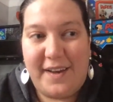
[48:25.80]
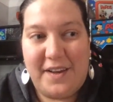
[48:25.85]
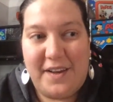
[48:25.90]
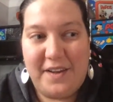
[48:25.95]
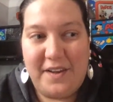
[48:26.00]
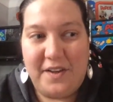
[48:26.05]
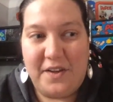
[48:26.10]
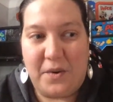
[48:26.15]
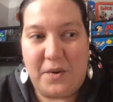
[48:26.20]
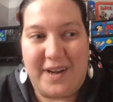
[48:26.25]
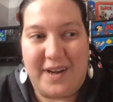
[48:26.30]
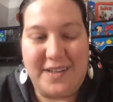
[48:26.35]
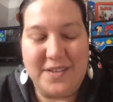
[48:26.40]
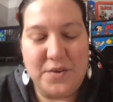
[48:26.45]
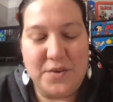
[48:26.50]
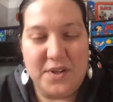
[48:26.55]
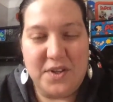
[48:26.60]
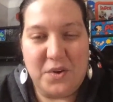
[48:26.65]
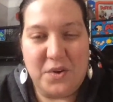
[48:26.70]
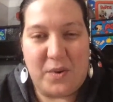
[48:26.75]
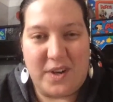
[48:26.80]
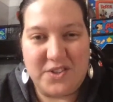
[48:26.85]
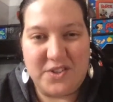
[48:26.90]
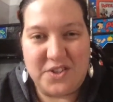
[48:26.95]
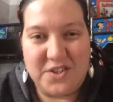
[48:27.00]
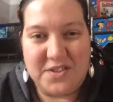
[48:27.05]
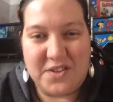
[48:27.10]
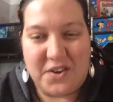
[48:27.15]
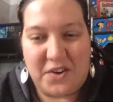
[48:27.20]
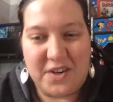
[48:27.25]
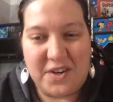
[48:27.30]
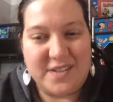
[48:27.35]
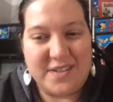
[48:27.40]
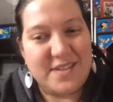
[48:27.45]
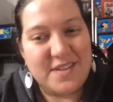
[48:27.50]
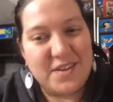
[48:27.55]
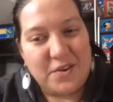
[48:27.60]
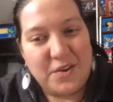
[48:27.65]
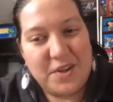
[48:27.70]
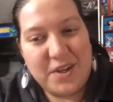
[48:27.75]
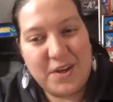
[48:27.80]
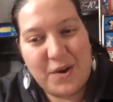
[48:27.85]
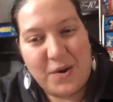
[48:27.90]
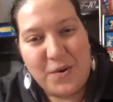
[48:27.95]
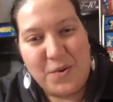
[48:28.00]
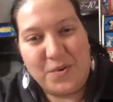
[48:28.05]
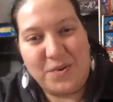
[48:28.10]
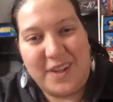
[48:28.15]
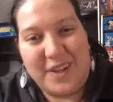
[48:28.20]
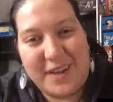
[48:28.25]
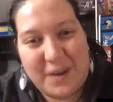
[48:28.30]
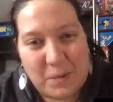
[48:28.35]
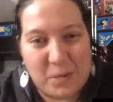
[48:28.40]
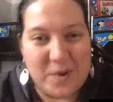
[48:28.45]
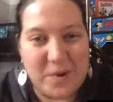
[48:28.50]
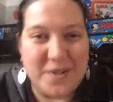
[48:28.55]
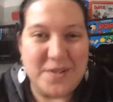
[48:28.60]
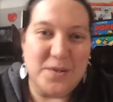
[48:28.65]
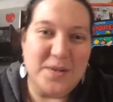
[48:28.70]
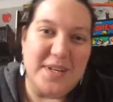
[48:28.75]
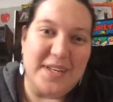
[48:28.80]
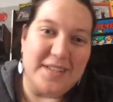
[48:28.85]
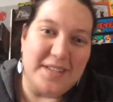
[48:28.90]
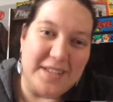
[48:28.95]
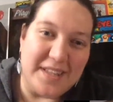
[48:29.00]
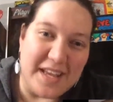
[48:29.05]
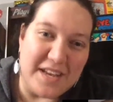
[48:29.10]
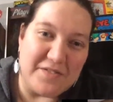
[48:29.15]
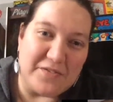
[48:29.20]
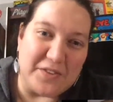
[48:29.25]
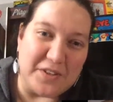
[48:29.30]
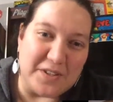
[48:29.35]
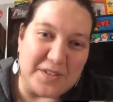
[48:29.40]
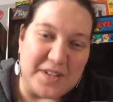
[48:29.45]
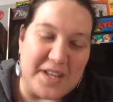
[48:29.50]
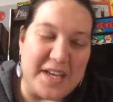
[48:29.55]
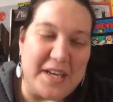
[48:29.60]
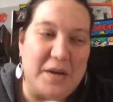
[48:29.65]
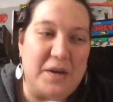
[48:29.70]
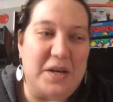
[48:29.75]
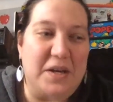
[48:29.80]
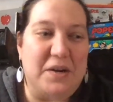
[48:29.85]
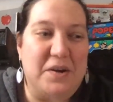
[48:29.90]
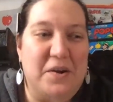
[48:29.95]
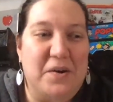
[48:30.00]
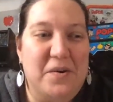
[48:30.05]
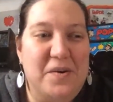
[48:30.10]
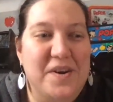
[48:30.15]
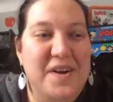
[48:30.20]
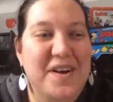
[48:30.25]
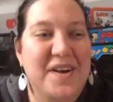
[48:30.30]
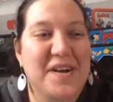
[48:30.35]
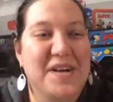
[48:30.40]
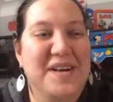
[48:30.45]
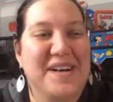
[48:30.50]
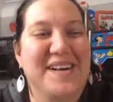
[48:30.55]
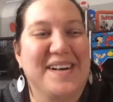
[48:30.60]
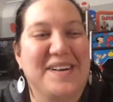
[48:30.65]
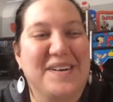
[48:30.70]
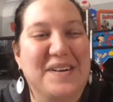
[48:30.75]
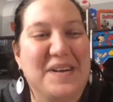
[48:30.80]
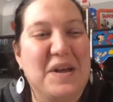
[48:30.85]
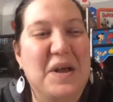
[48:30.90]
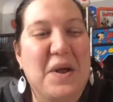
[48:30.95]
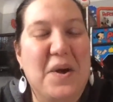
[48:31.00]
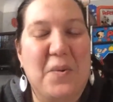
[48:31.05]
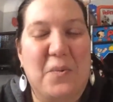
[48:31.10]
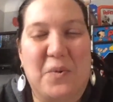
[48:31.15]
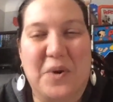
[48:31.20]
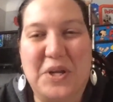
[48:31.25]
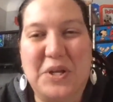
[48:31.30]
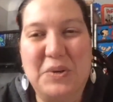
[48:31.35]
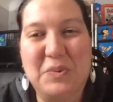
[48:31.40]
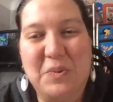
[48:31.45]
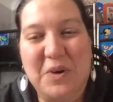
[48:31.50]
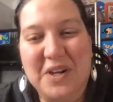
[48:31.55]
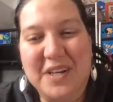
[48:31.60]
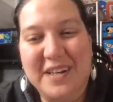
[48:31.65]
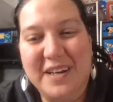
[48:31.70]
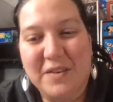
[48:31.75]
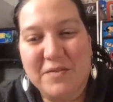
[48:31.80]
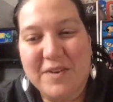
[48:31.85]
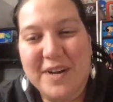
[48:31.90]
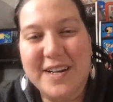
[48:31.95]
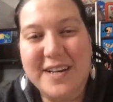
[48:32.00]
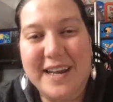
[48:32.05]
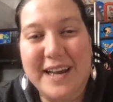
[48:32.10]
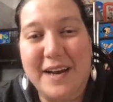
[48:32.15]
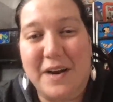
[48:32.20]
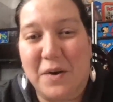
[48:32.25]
answering the questions that aren't necessarily code, like what does your daily life look like? What are you working on right now?